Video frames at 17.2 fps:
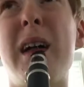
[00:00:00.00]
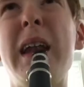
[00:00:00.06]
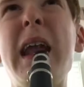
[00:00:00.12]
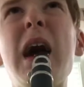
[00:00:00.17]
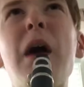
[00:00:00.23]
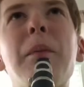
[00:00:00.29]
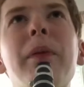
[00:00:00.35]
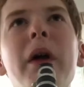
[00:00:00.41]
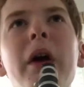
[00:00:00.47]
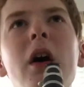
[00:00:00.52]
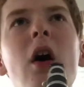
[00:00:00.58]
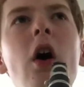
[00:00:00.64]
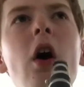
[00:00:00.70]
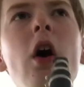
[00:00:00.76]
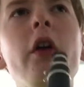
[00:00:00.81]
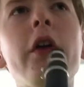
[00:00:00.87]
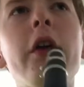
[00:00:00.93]
Now play
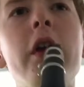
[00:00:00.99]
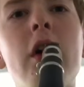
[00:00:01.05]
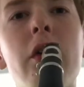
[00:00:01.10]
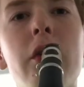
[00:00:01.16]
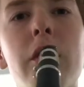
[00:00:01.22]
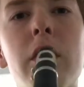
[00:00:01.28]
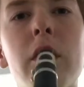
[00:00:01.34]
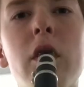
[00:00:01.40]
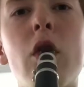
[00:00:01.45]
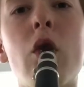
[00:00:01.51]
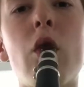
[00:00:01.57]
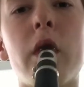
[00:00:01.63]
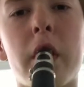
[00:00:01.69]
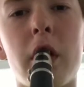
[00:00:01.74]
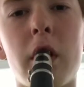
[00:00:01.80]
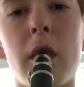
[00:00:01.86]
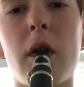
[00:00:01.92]
all the notes in
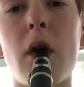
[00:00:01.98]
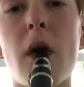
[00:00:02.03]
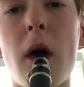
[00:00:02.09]
order.